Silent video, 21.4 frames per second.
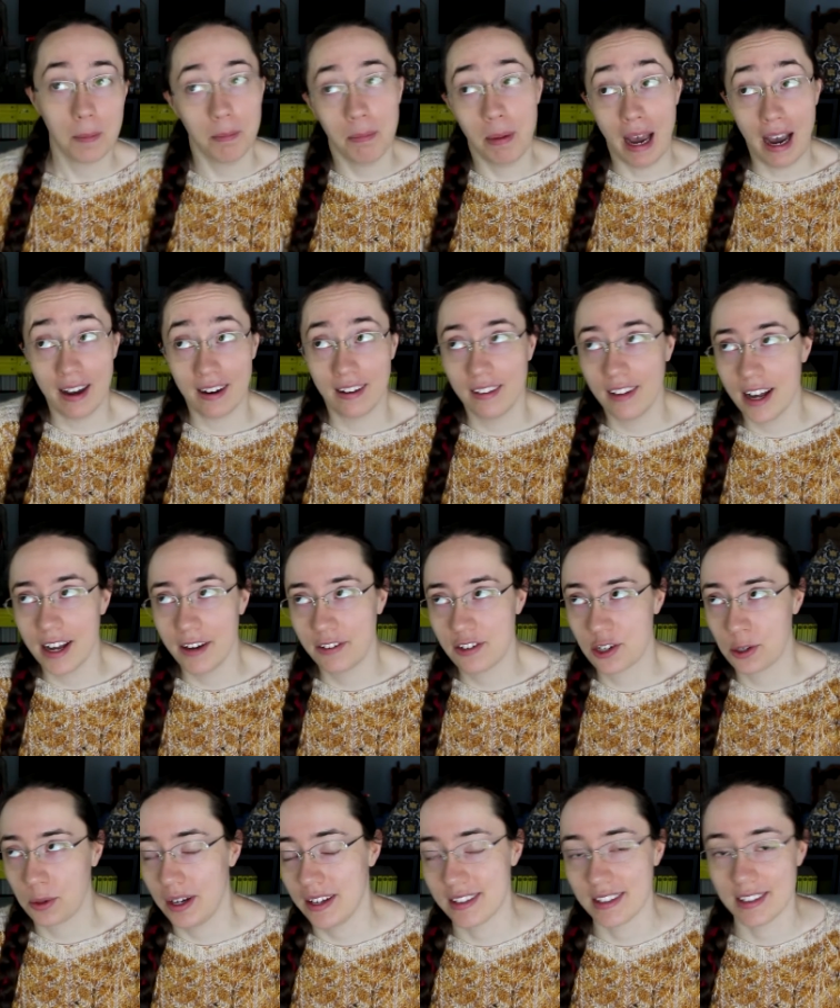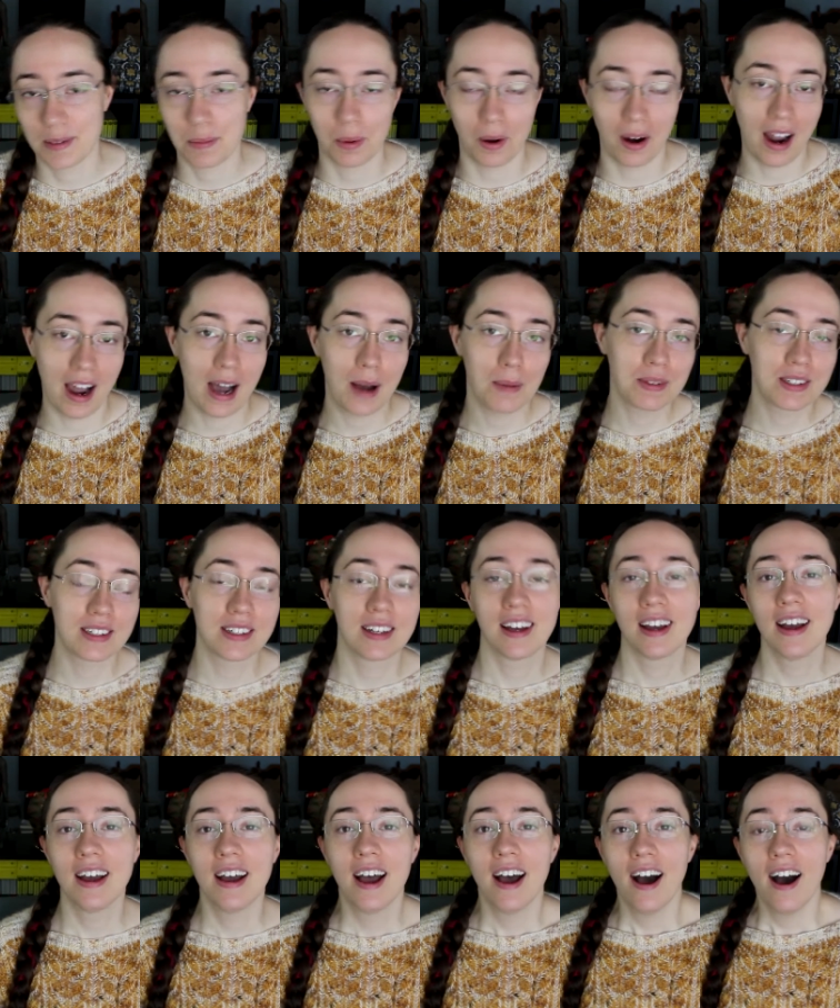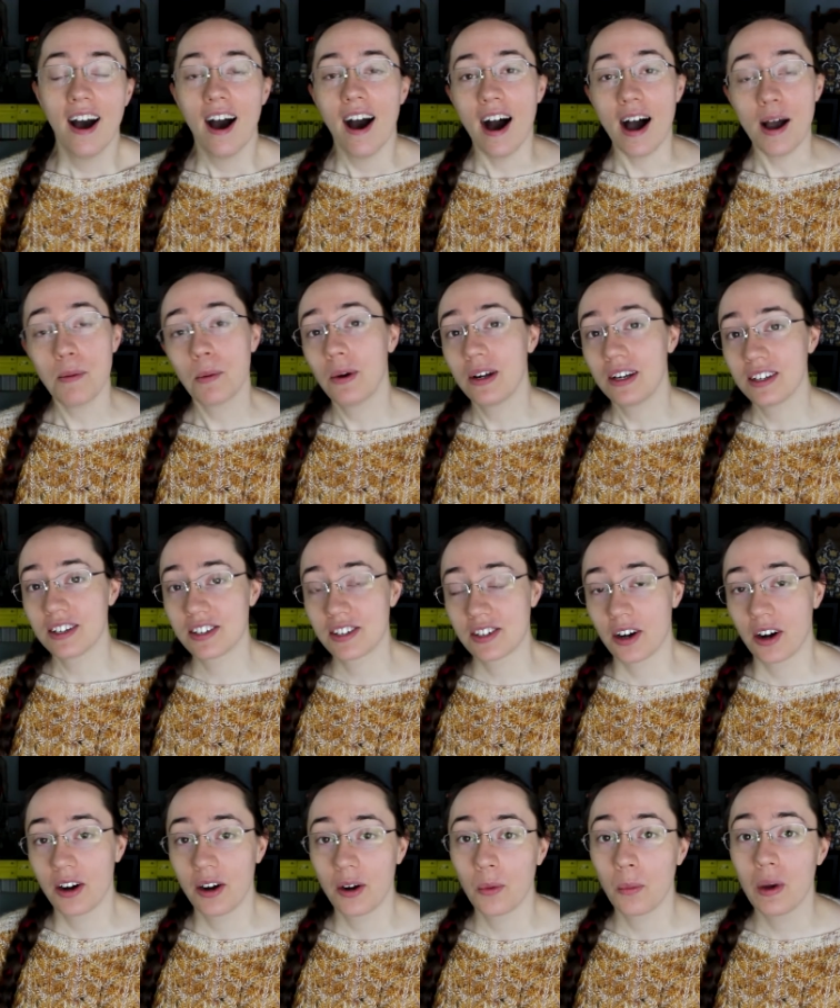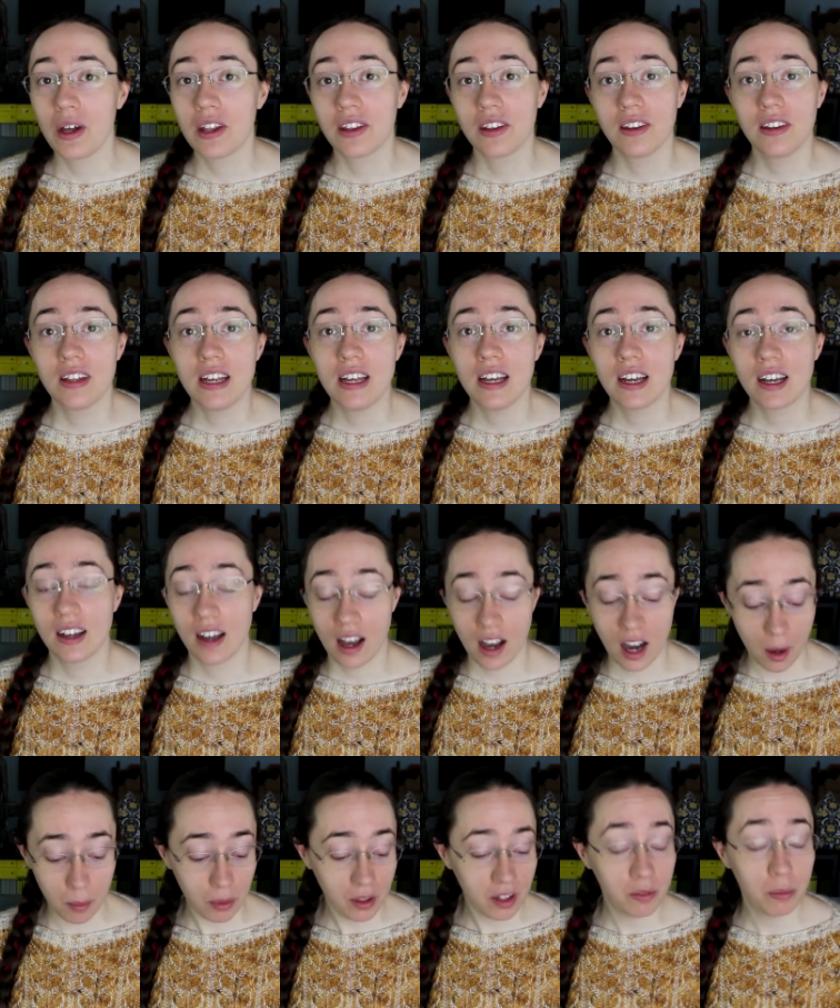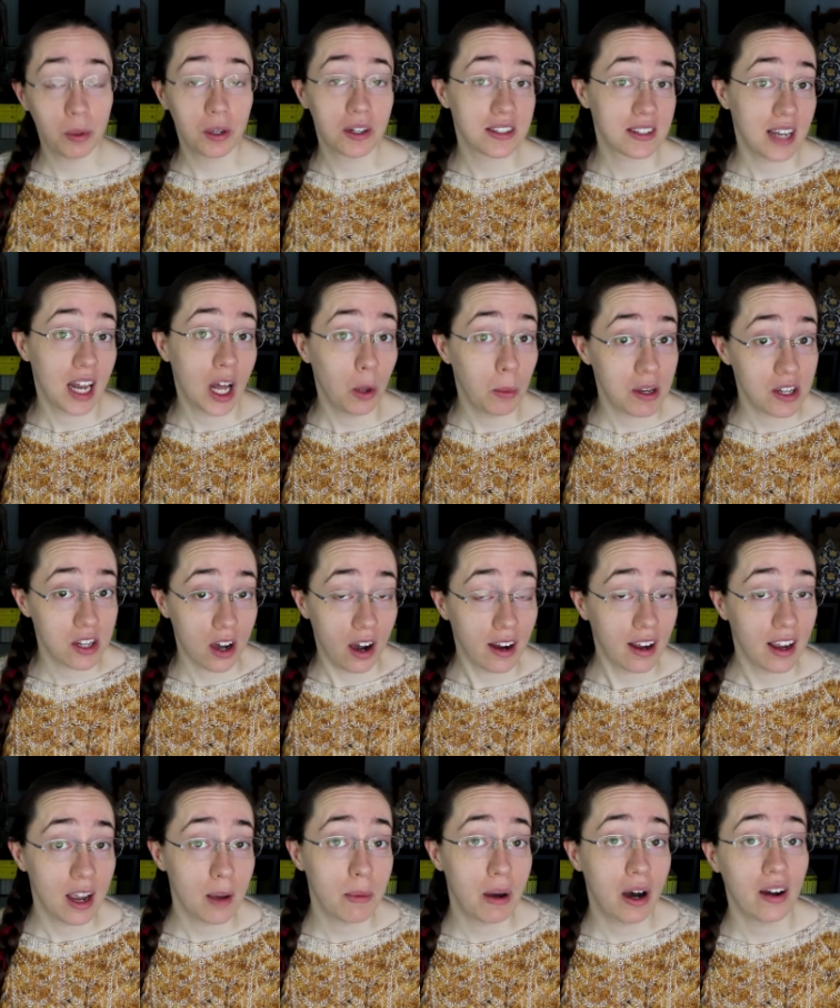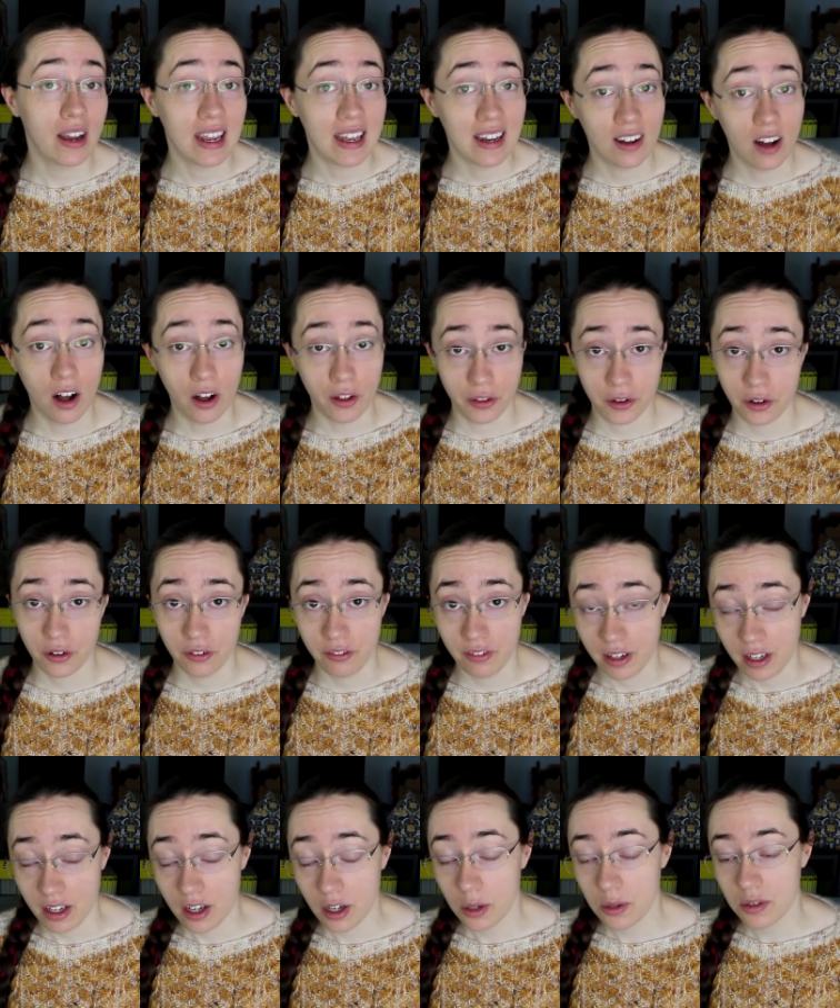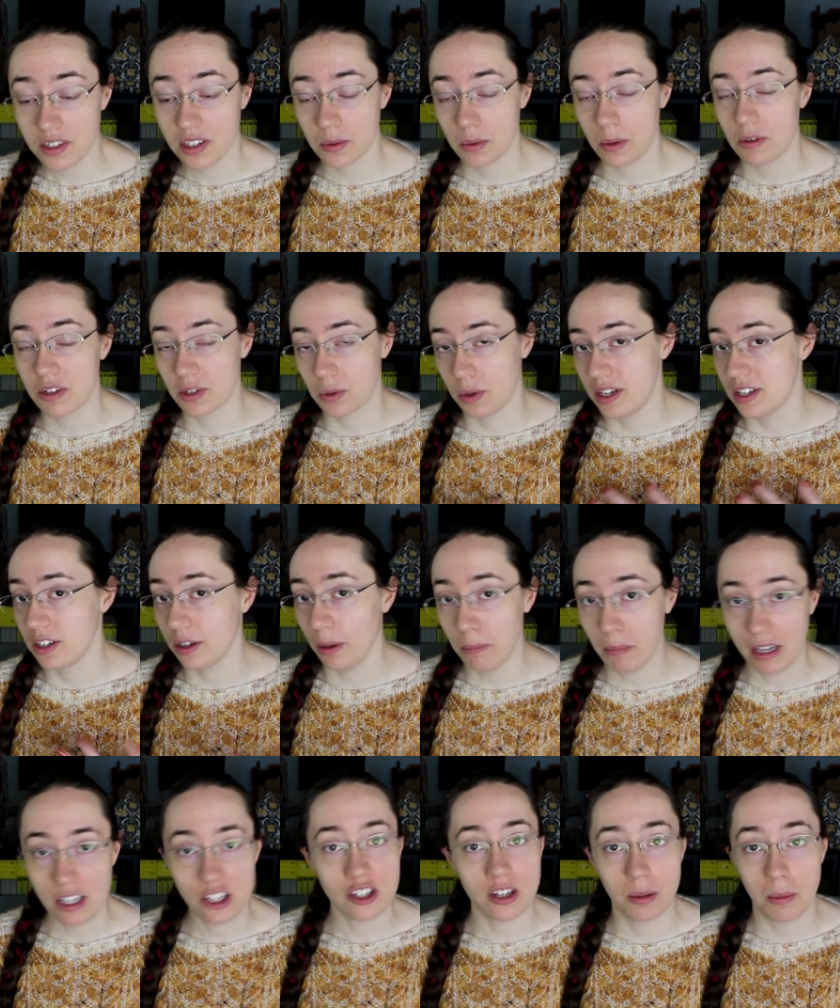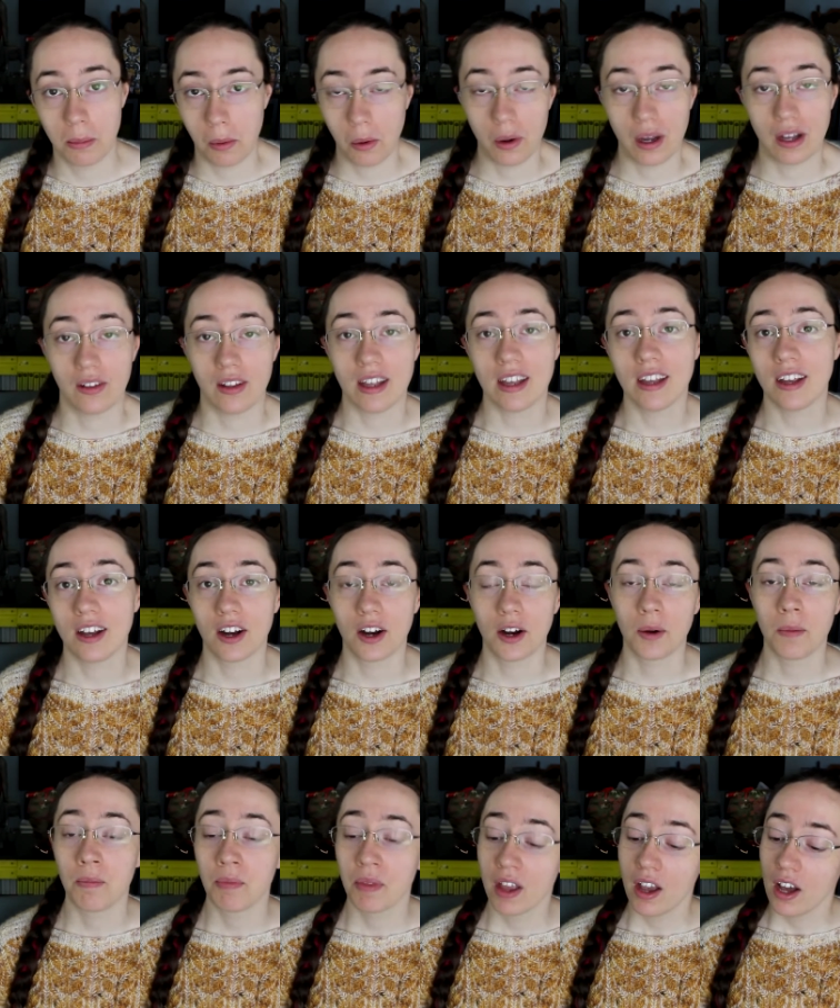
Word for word: bad life choices perhaps. I'm going to start with the couple of books that I'll be talking about in other videos, so I'm just going to mention them quickly here.